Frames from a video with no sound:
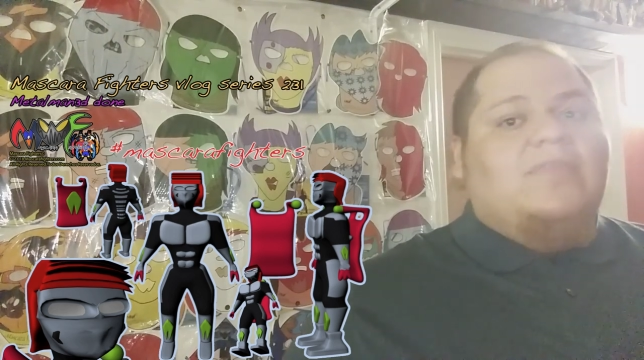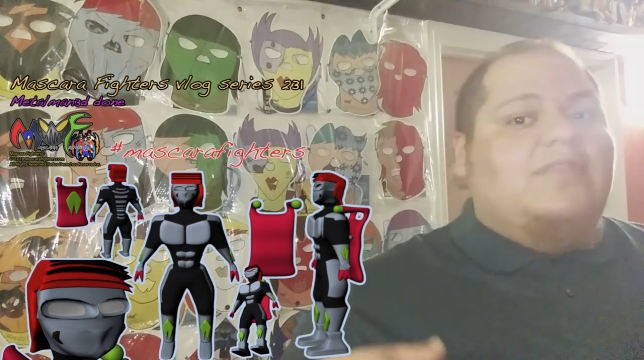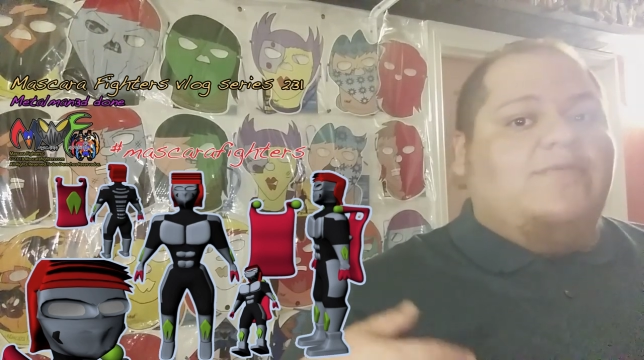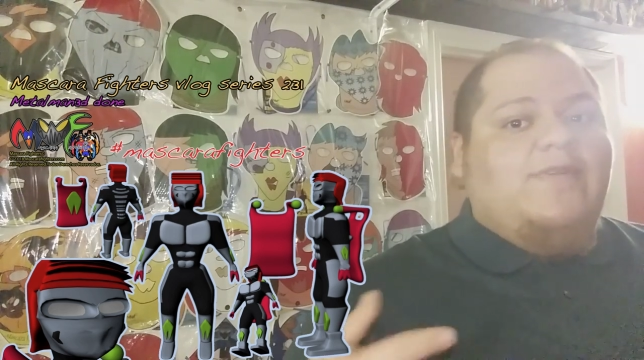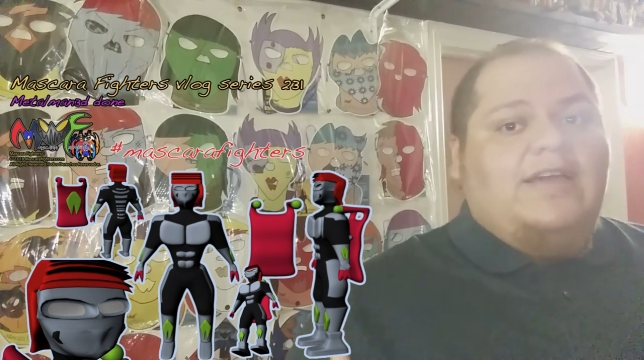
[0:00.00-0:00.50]

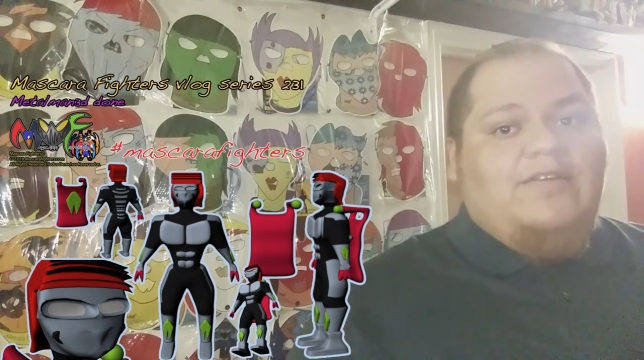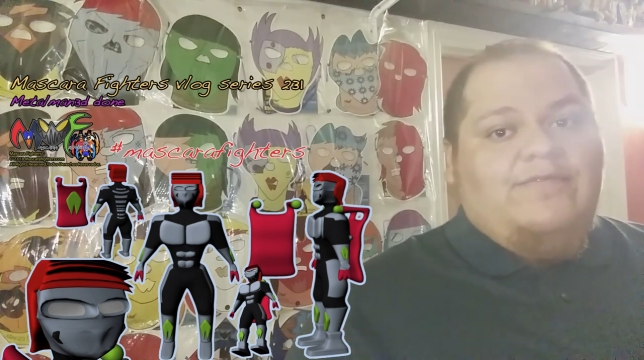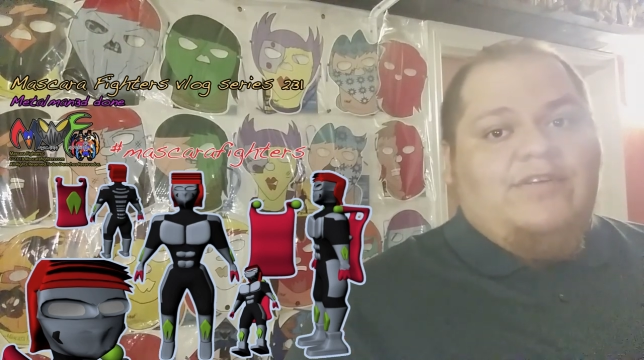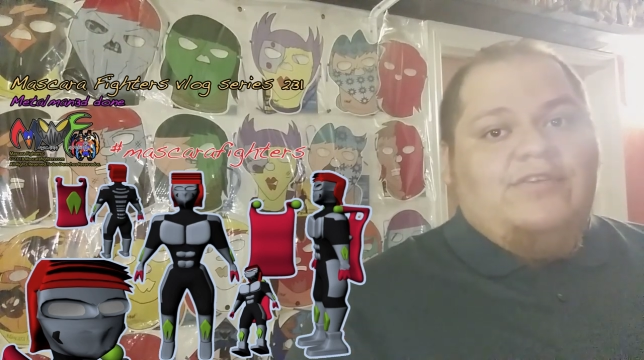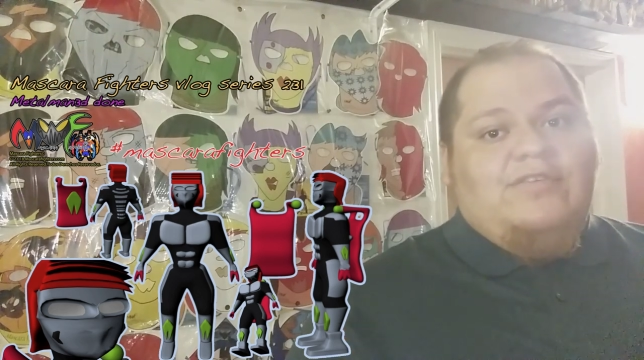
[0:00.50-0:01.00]
the final
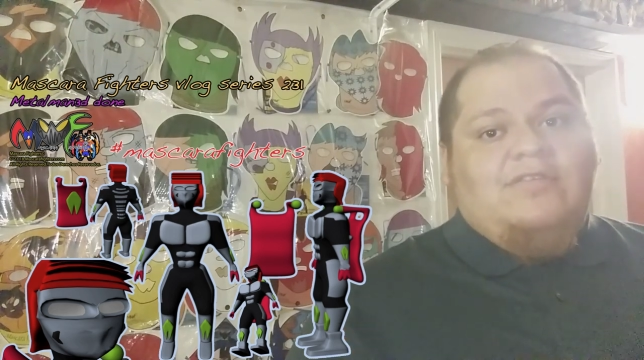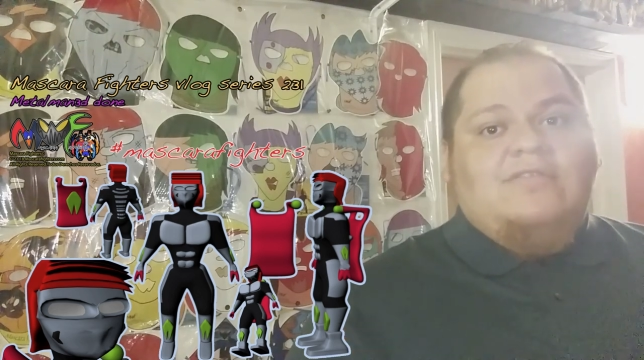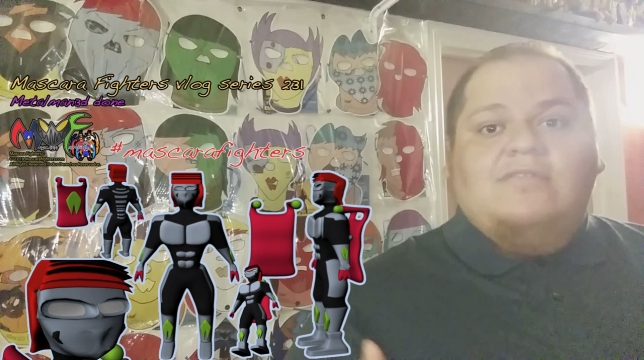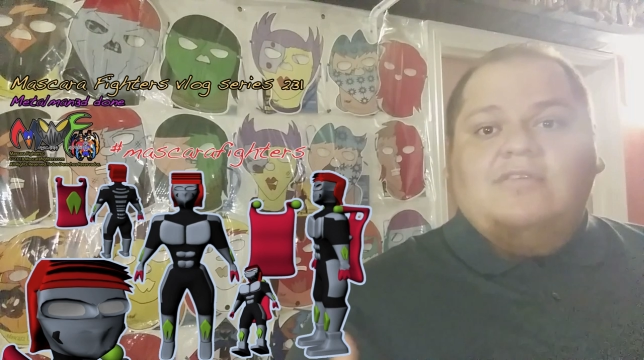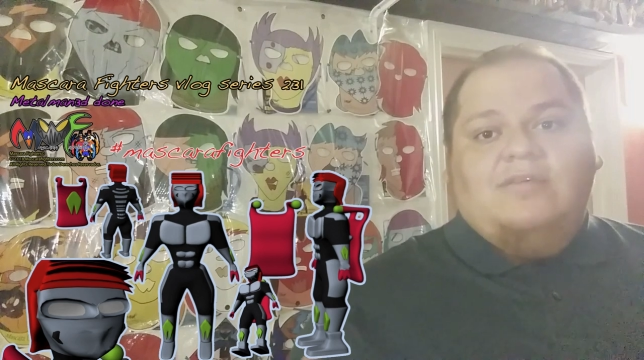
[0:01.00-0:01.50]
version
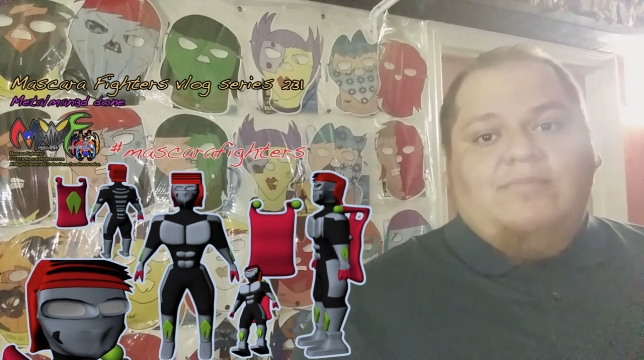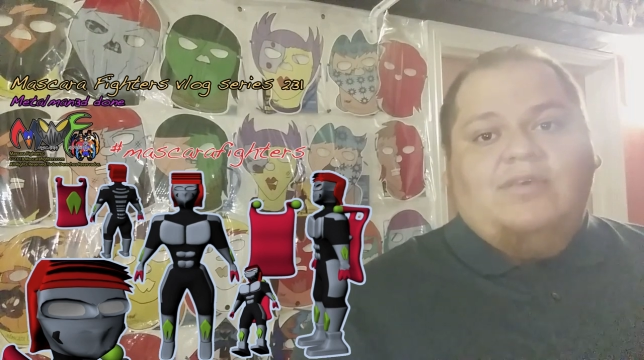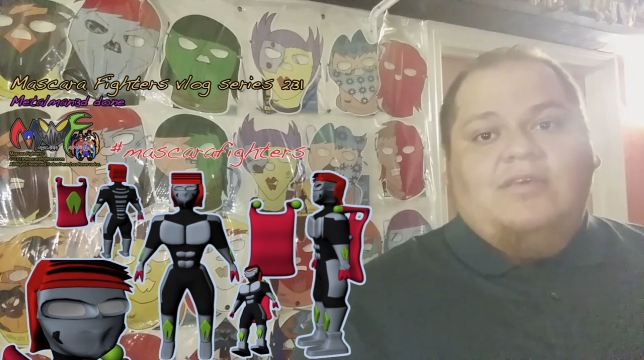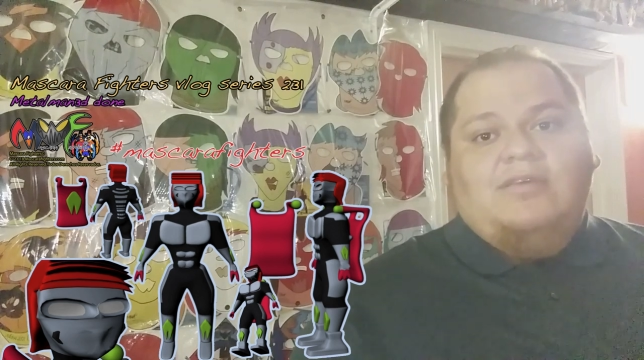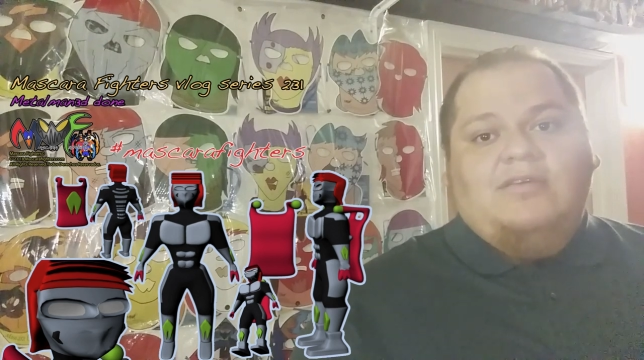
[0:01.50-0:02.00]
can
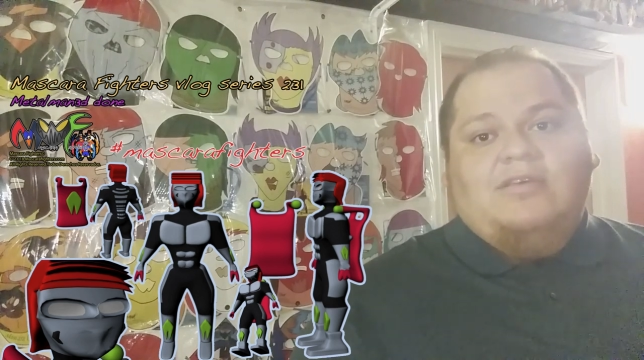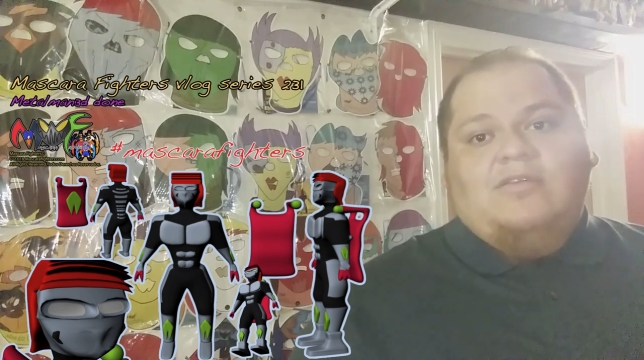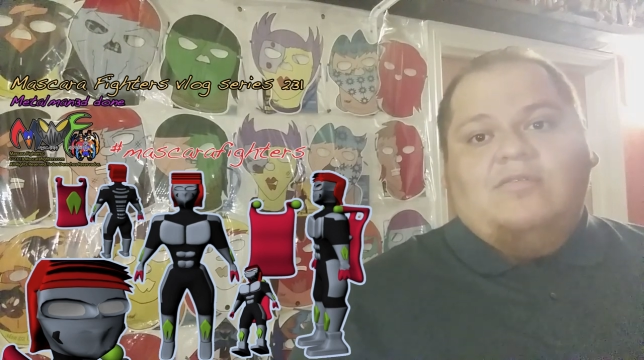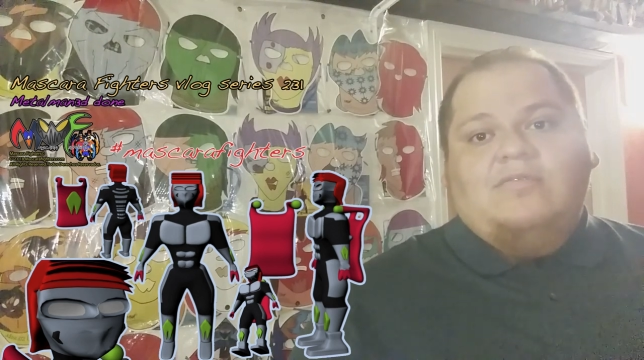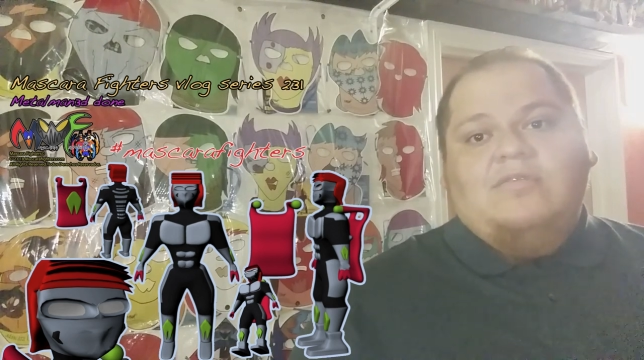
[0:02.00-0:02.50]
be, you
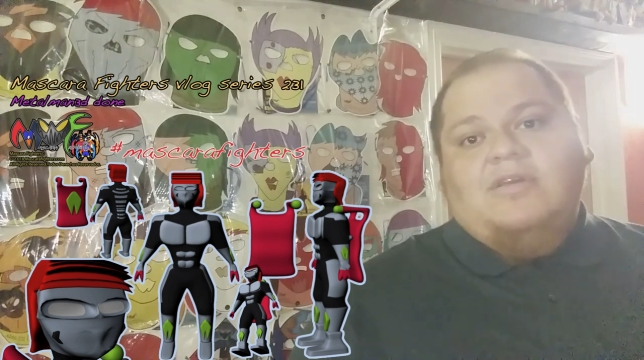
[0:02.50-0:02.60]
know,